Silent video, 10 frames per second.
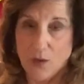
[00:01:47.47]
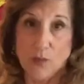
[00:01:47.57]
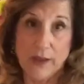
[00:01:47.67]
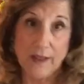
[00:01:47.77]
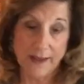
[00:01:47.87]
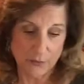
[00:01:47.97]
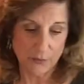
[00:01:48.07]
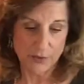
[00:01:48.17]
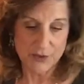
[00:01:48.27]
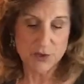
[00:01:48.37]
We like it
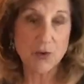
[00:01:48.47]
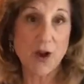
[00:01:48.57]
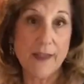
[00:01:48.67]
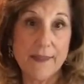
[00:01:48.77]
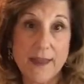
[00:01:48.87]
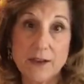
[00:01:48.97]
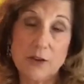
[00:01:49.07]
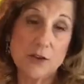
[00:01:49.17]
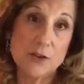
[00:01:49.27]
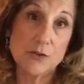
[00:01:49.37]
really strong, and then
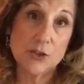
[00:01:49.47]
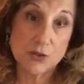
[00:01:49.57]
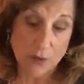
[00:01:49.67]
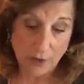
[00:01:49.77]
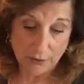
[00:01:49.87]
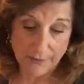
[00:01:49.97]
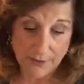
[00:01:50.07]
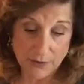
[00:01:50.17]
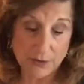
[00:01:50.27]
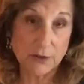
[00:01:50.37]
you can do it stronger and
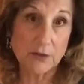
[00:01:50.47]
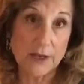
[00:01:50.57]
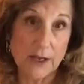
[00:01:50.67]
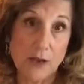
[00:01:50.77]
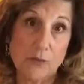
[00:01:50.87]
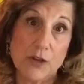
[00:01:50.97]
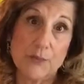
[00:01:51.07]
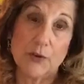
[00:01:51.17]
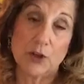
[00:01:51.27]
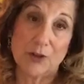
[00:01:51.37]
then dilute it, and we
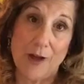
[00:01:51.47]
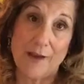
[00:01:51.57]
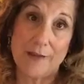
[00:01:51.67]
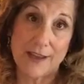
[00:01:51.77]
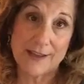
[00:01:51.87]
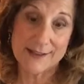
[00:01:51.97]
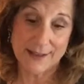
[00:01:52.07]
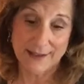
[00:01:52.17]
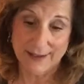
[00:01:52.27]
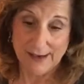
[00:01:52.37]
put a lot of things
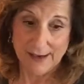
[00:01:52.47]
in it,